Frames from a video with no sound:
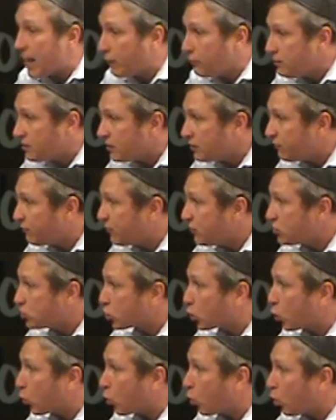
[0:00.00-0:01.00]
everything in the
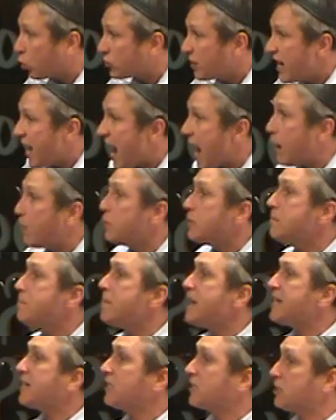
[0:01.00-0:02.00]
physical world and we
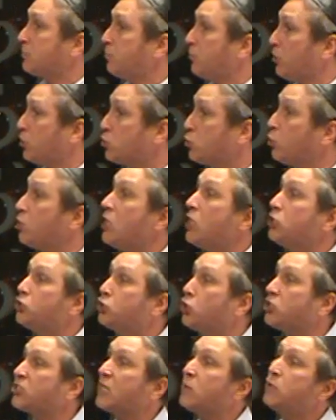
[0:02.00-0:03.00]
make it spiritual
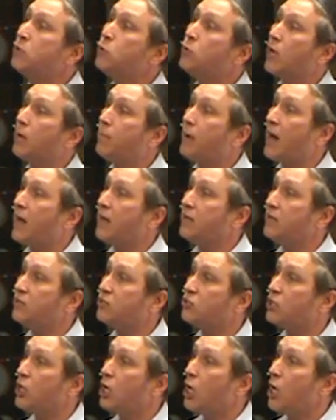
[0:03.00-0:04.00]
just like we do with our
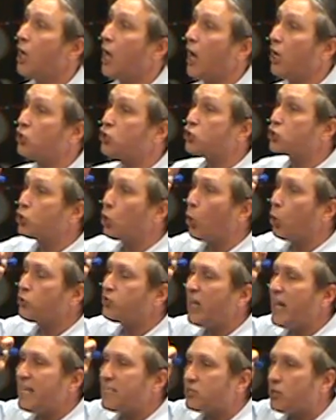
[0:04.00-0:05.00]
bodies. Our soul
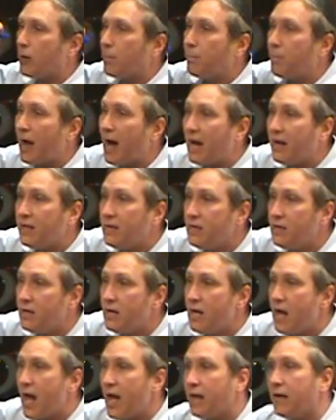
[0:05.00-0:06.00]
takes our body
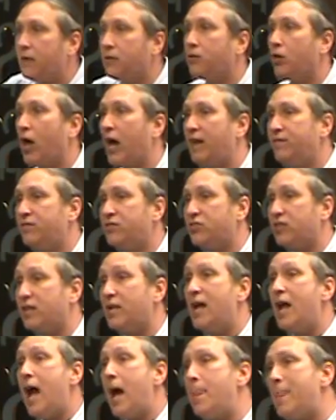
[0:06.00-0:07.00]
and enlivens it.
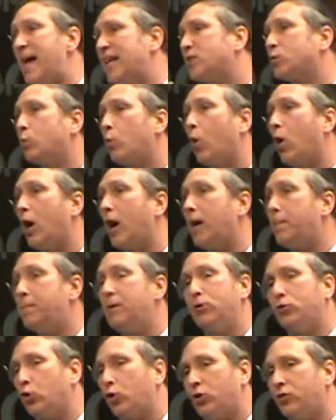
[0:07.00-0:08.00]
And that's why
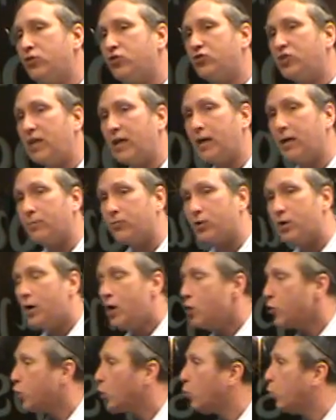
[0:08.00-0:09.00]
people don't understand.
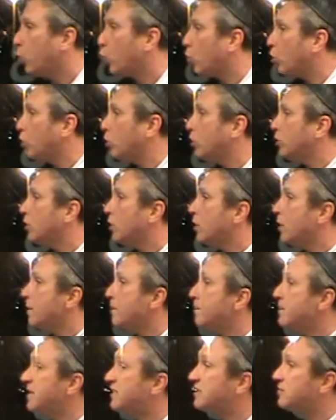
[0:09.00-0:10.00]
The word
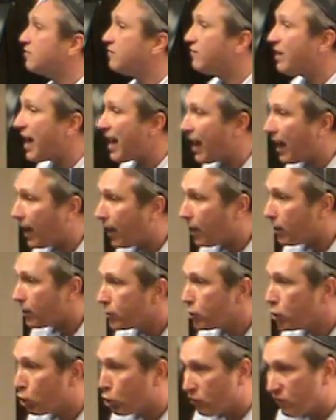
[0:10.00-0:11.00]
mitzvah.
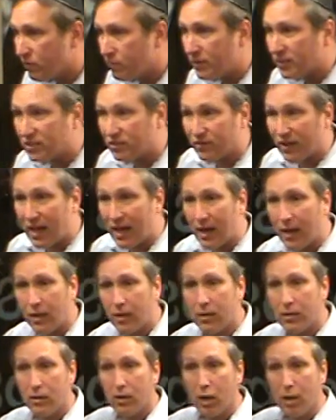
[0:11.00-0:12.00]
You heard of mitzvah?
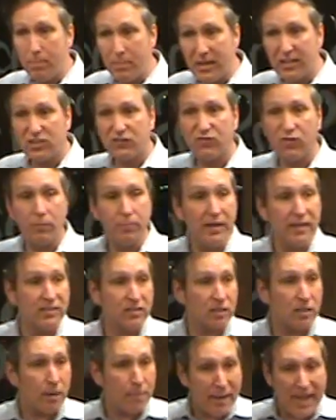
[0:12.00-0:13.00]
A mitzvah means
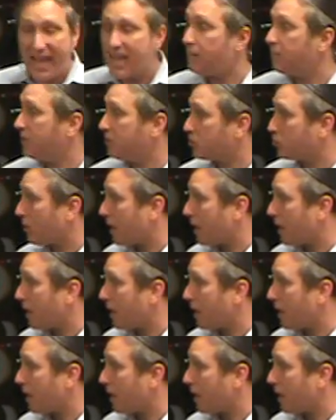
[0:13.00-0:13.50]
a commandment,